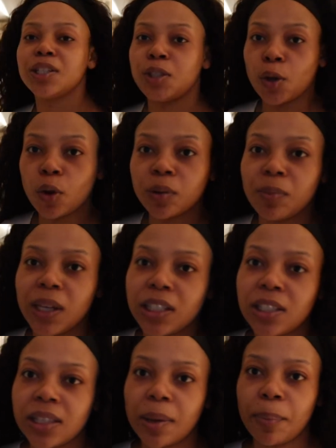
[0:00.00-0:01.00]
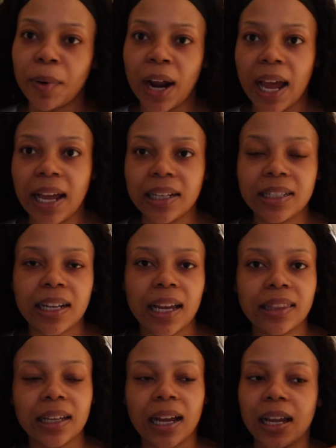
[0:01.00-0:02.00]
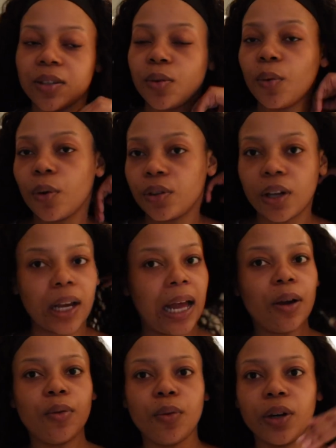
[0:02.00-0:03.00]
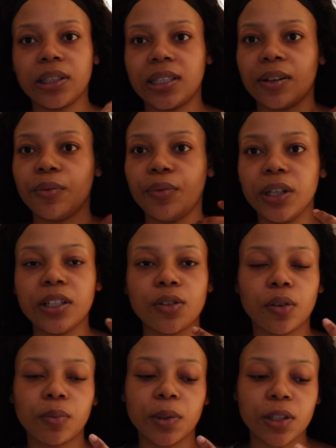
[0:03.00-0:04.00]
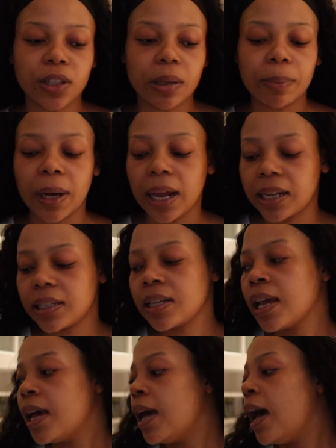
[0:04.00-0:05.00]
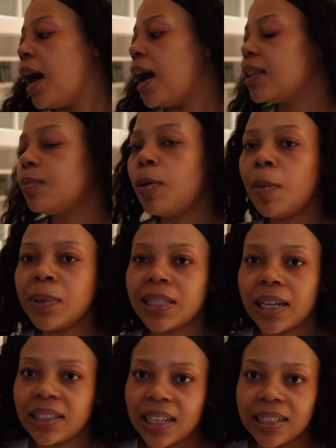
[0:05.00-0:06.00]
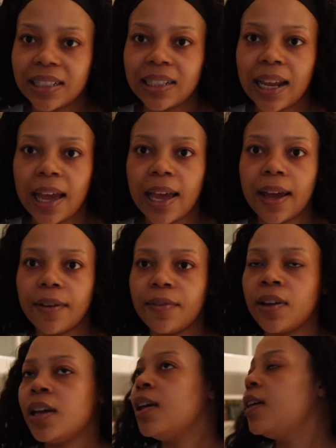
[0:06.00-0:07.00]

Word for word: sold me into the brand like the guys who the guy who worked there really sold me to the brand uh, the problem is that they didn't have